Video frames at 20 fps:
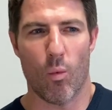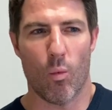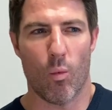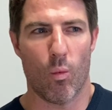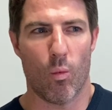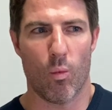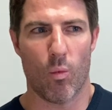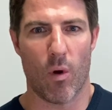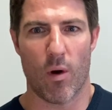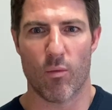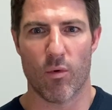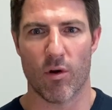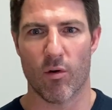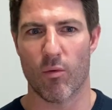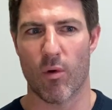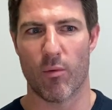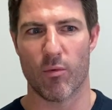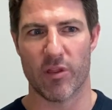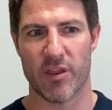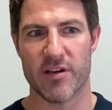What
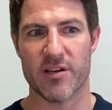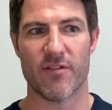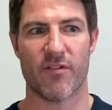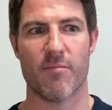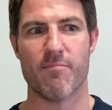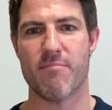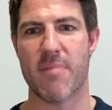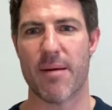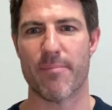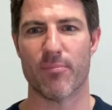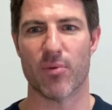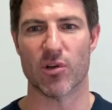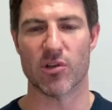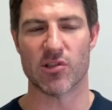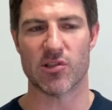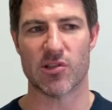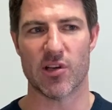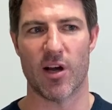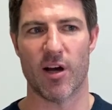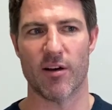were the different
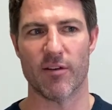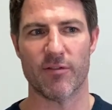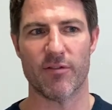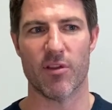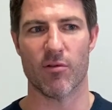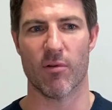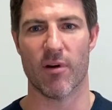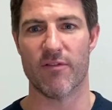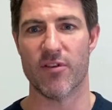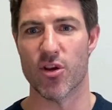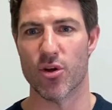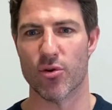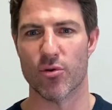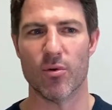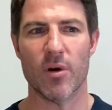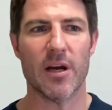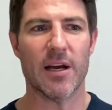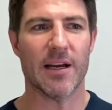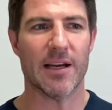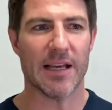members of the Revue
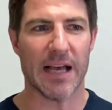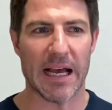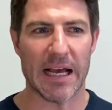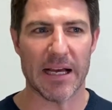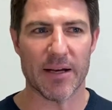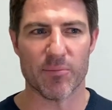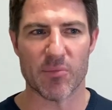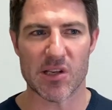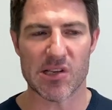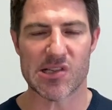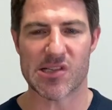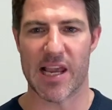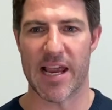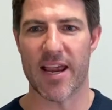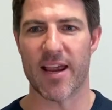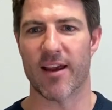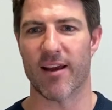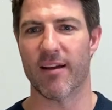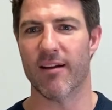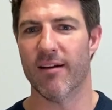
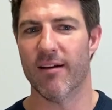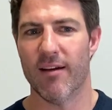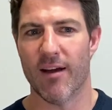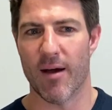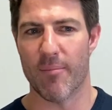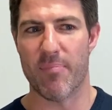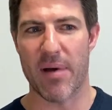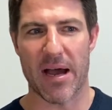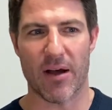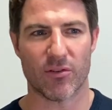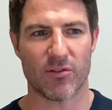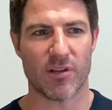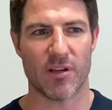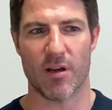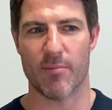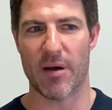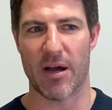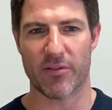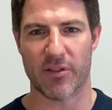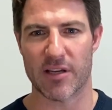saying about
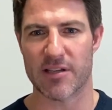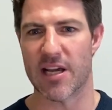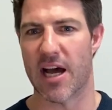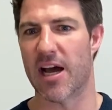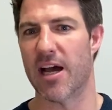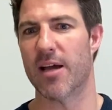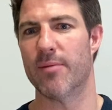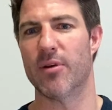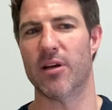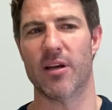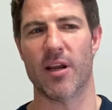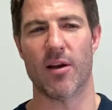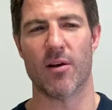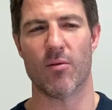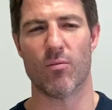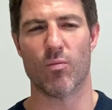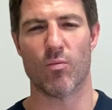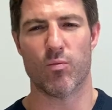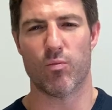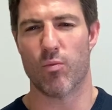the time,
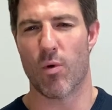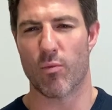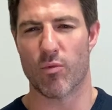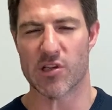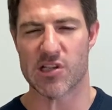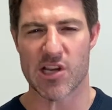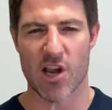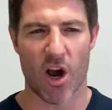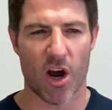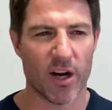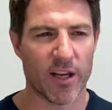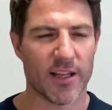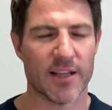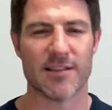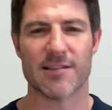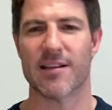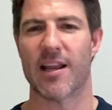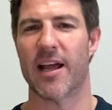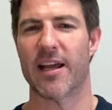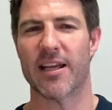and what was the
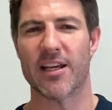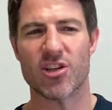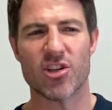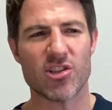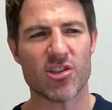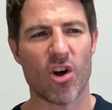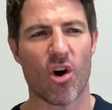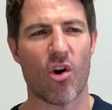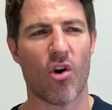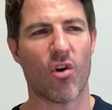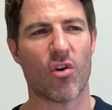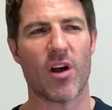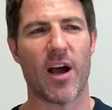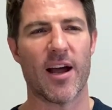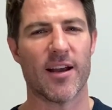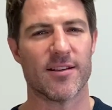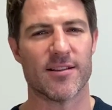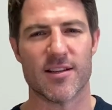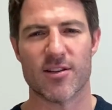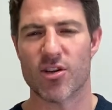audience like, and just all
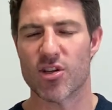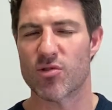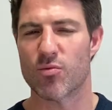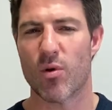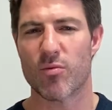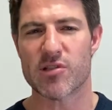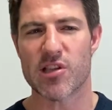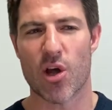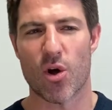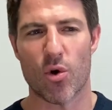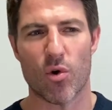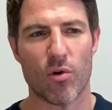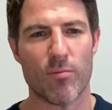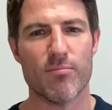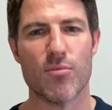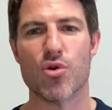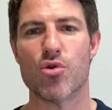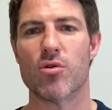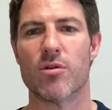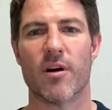kinds of, just what was the whole
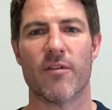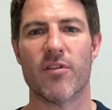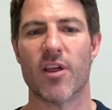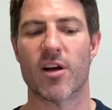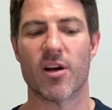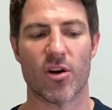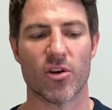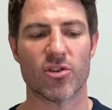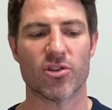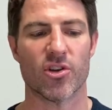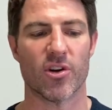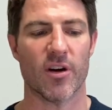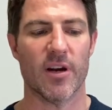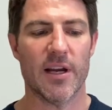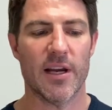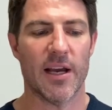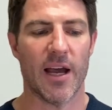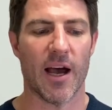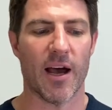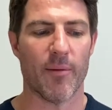mood of the culture.
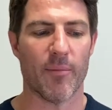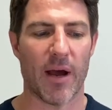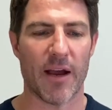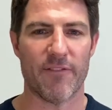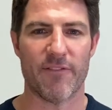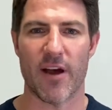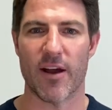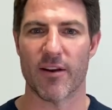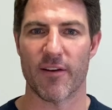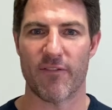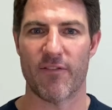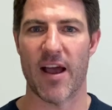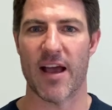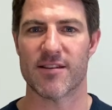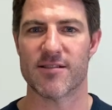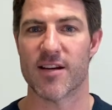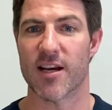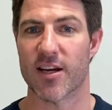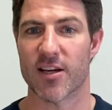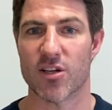I found it
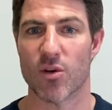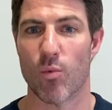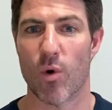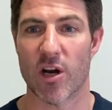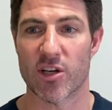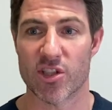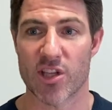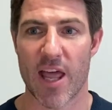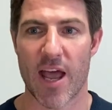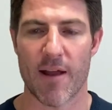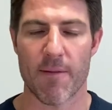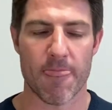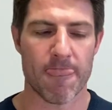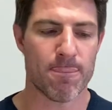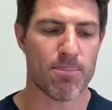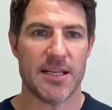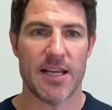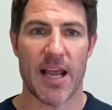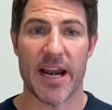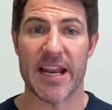fascinating to watch that.
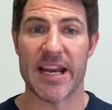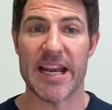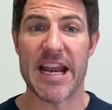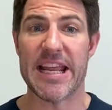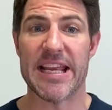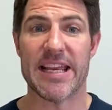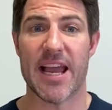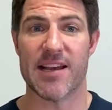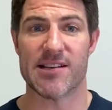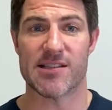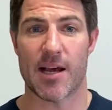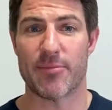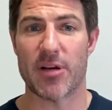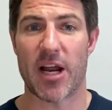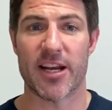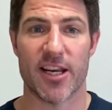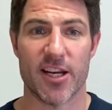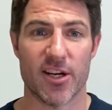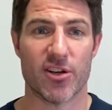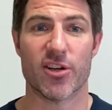And in any case, I'm
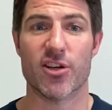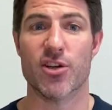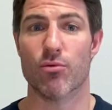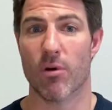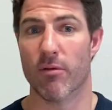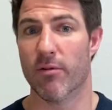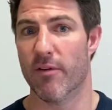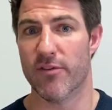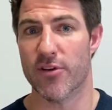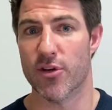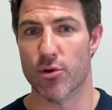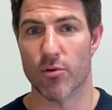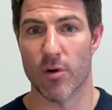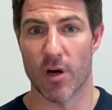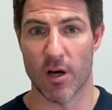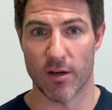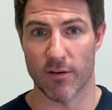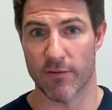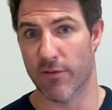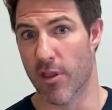not here to do a review
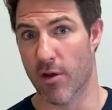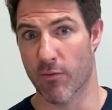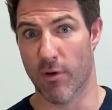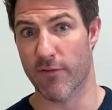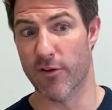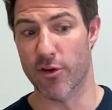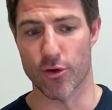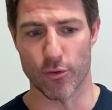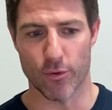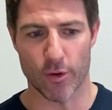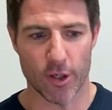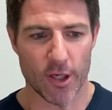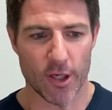of the Revue.